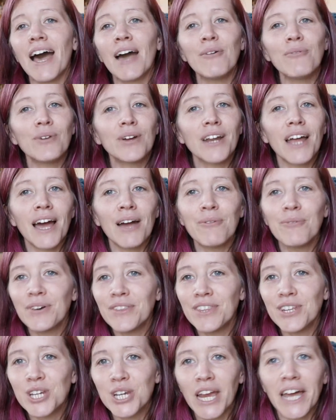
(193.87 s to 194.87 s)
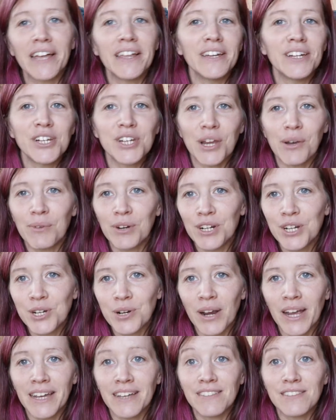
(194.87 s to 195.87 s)
I want the challenge. I want to
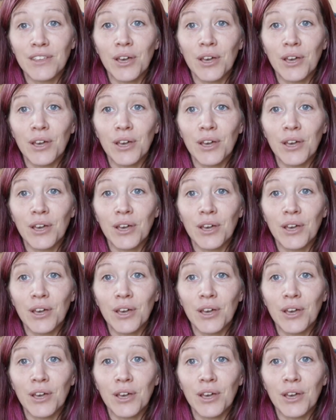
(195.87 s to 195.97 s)
try it.